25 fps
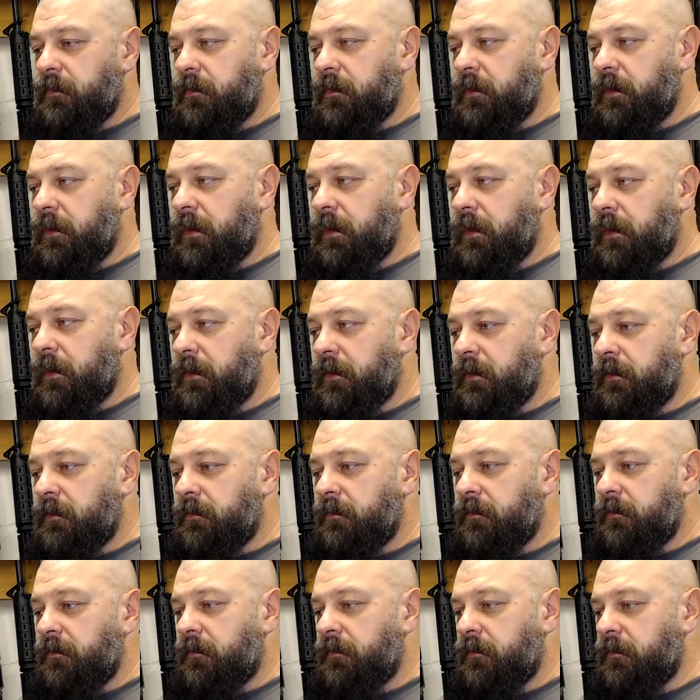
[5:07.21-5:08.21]
and
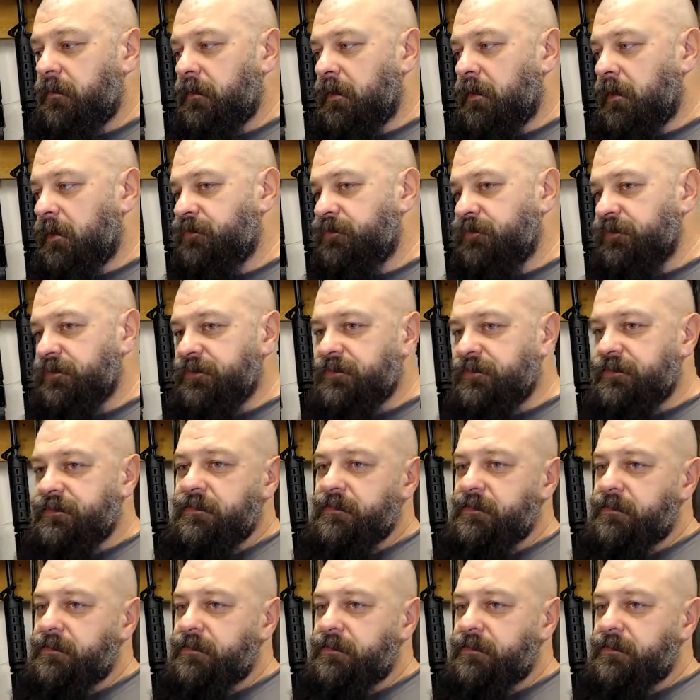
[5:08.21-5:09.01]
not just,